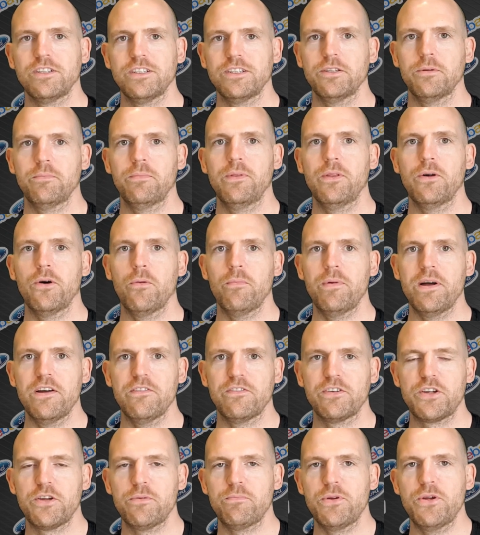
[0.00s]
in the little bit
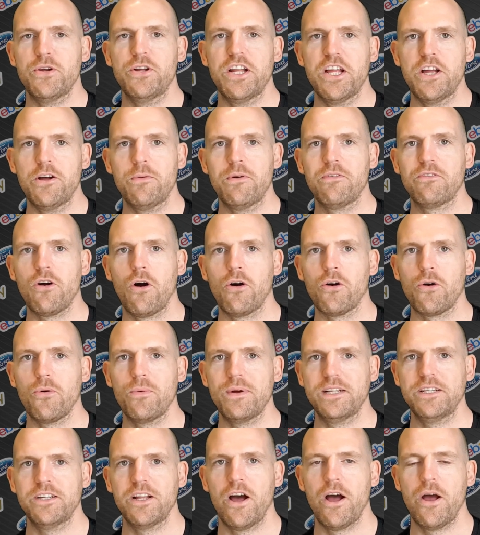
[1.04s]
of a community we've got
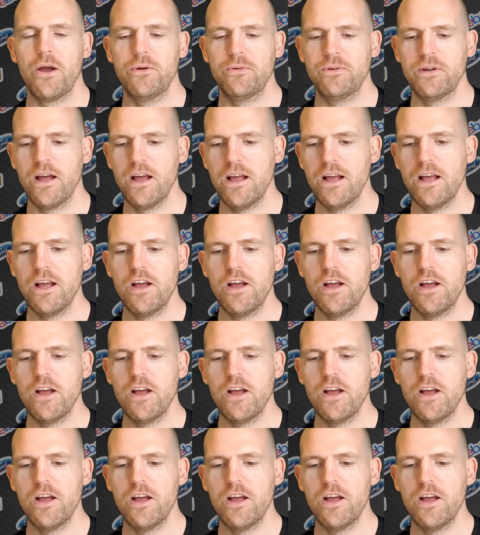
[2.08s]
going down.